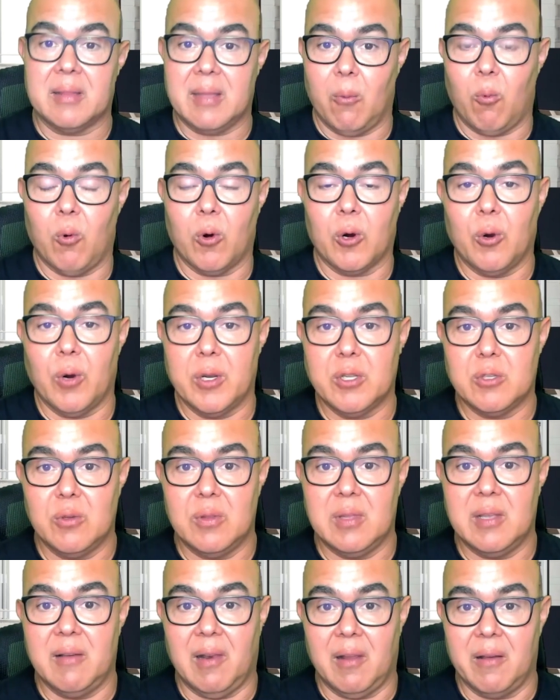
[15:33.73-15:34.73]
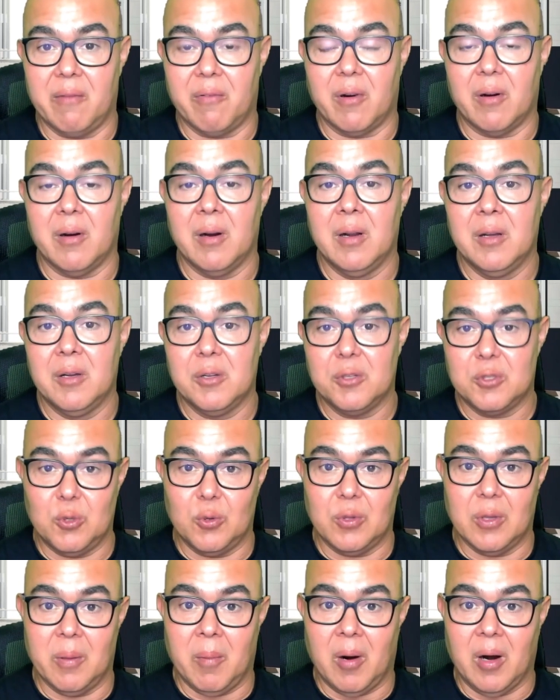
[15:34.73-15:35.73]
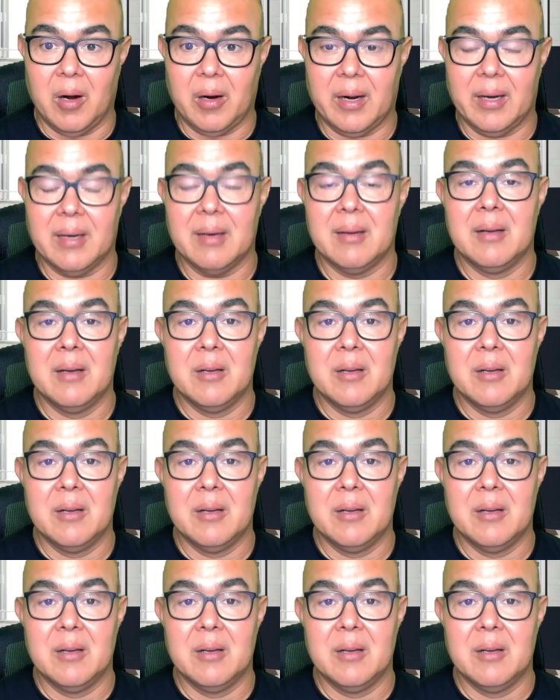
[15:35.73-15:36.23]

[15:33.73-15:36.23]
that we're going to deliver to the market.